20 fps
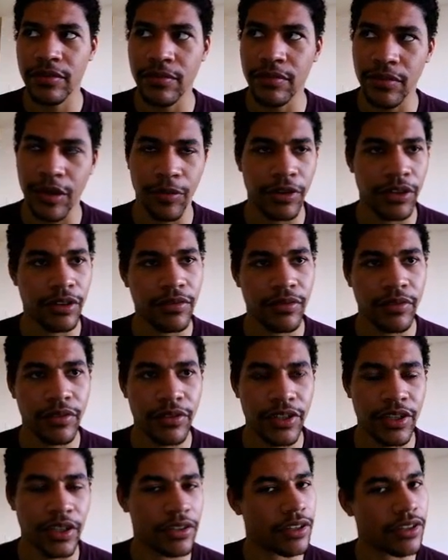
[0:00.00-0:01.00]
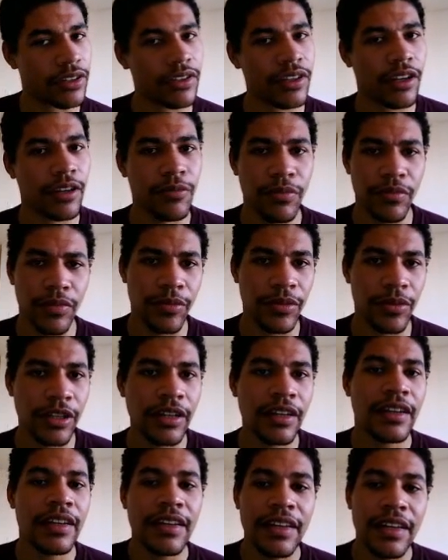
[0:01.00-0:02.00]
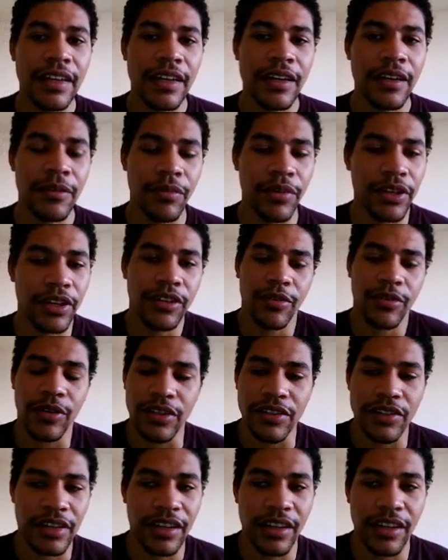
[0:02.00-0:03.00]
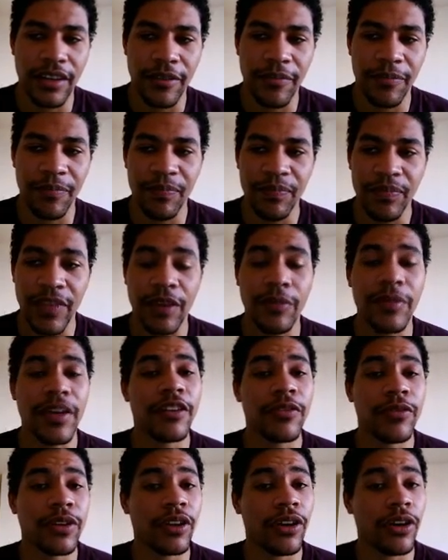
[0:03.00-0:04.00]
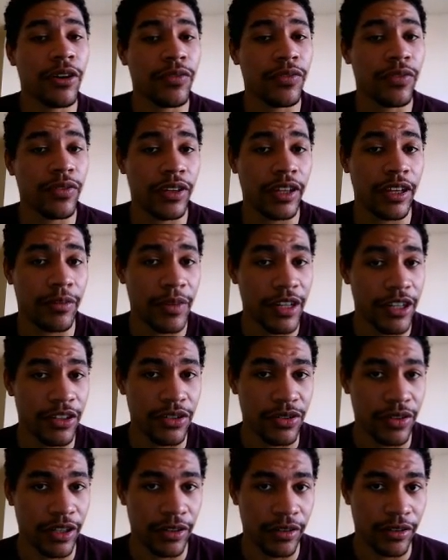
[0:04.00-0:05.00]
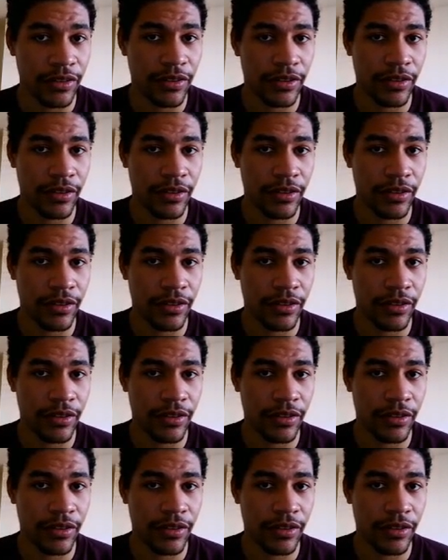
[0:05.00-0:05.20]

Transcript: Maybe CSS can, maybe. But anyways, it made it really hard for the administrator